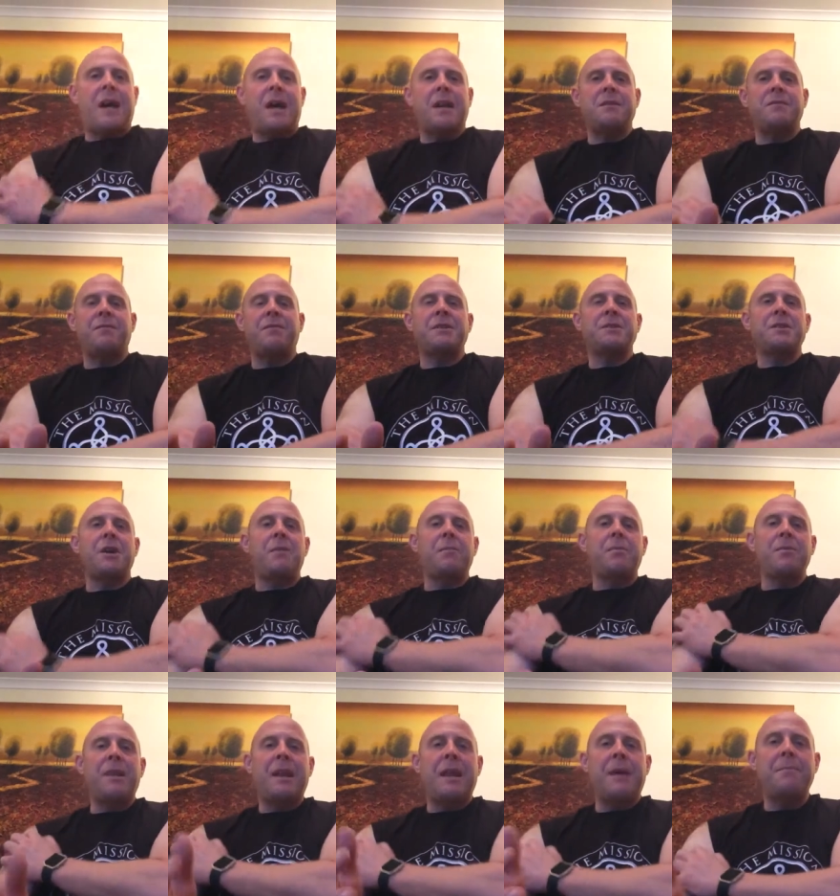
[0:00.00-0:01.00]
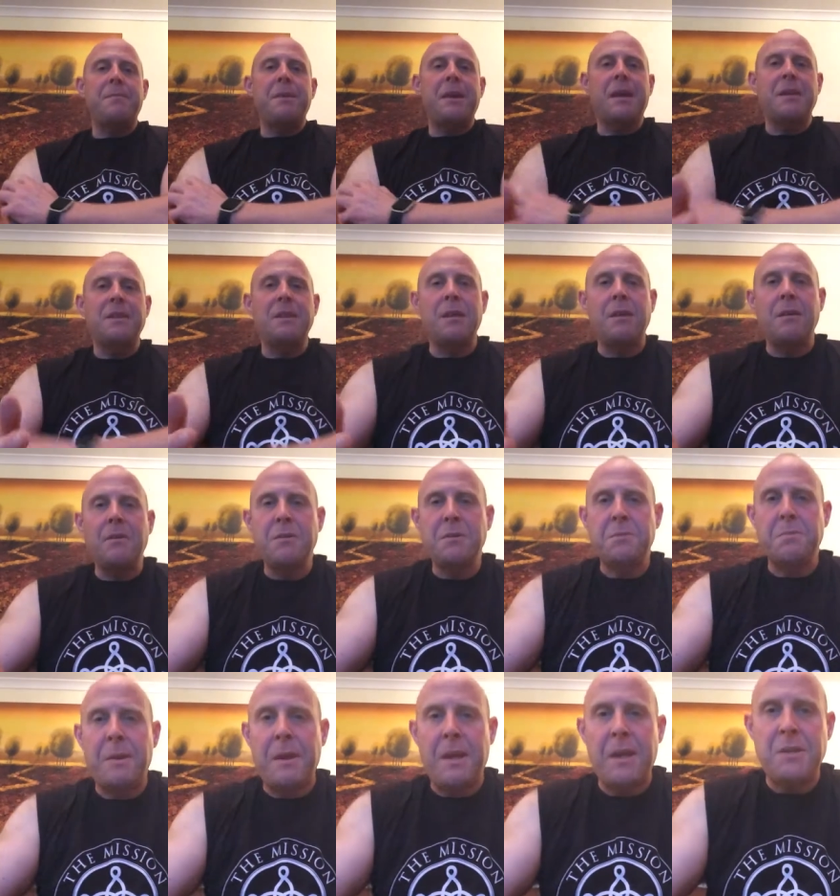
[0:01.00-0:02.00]
And for example, the Lambic and the Goose
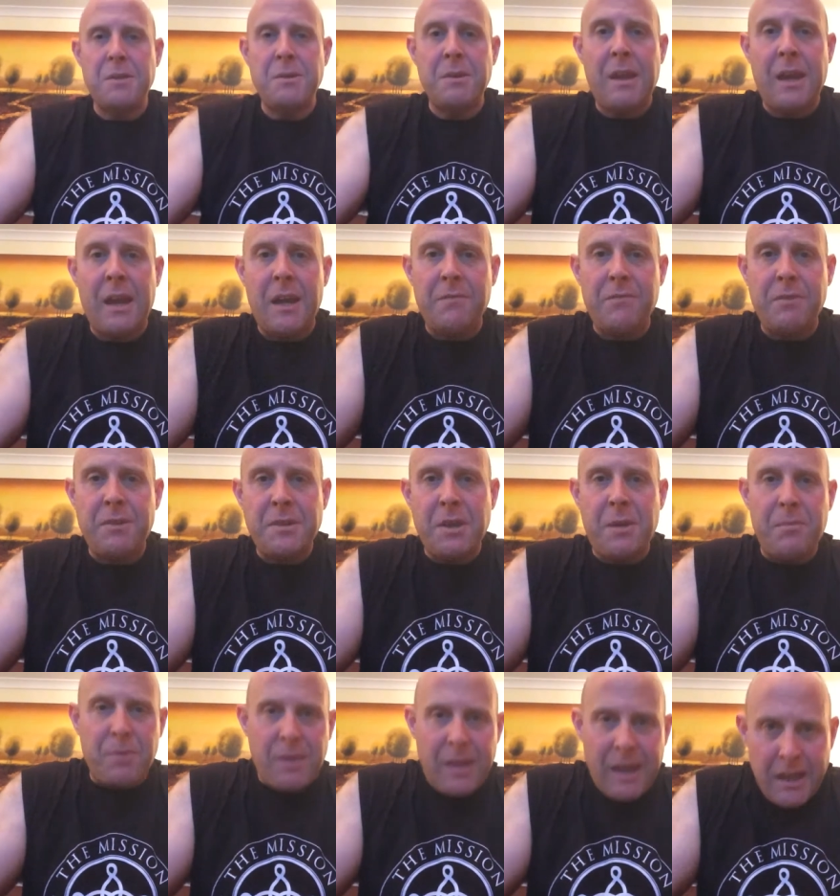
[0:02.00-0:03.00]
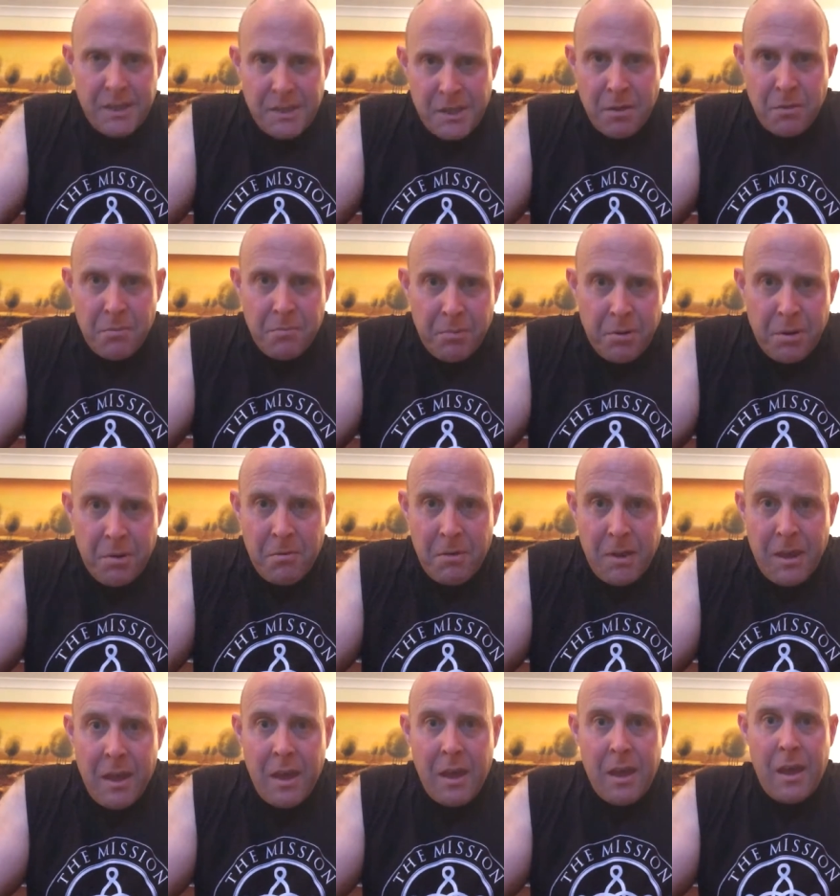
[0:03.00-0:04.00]
beers you get, for example, Cantillon
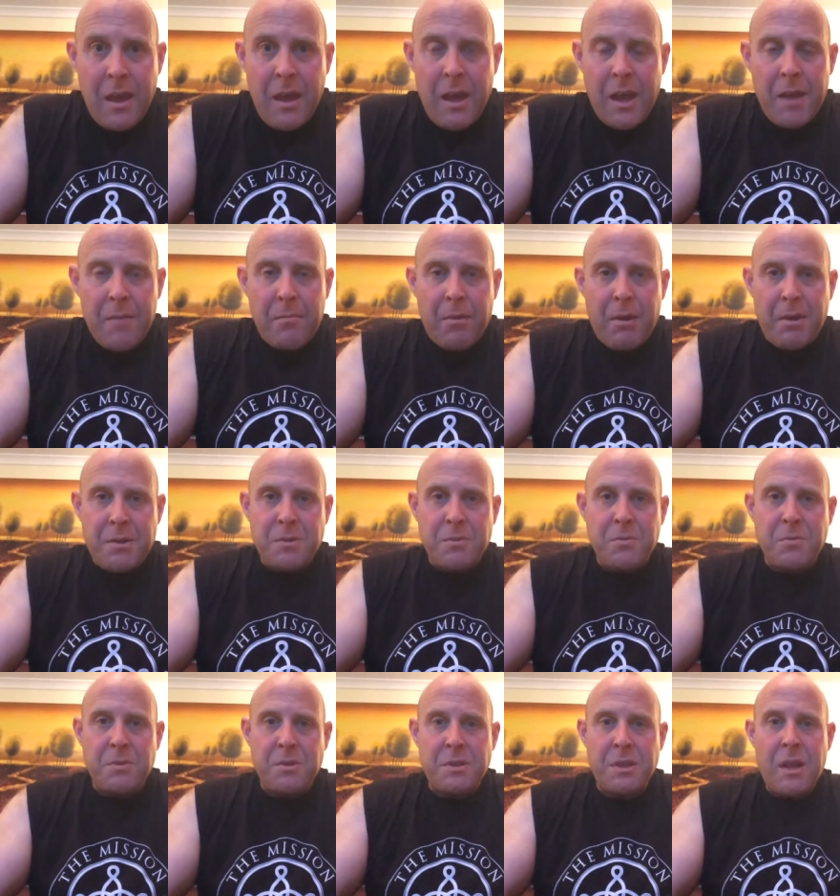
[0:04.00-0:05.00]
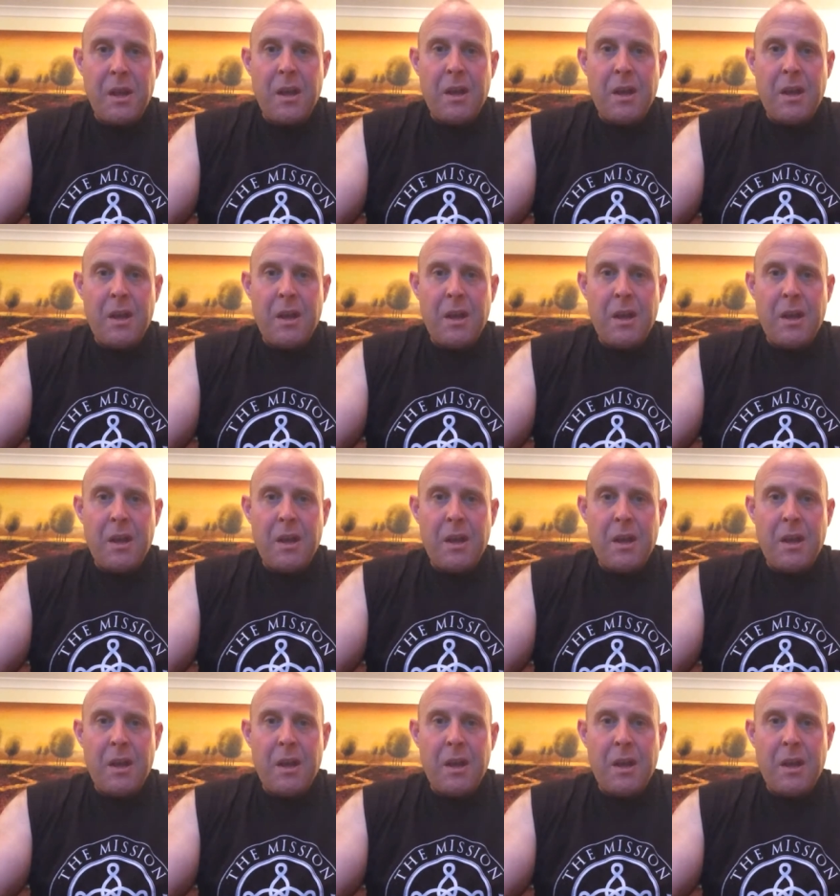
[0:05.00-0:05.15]
Brewery in Brussels,